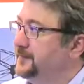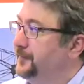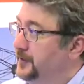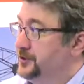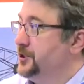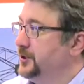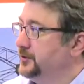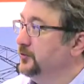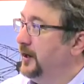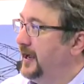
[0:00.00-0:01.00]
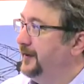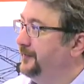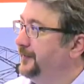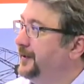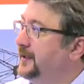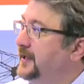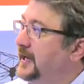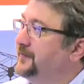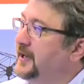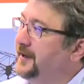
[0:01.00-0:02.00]
feature to have.
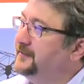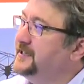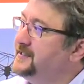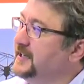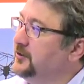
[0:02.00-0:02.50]
And we have DC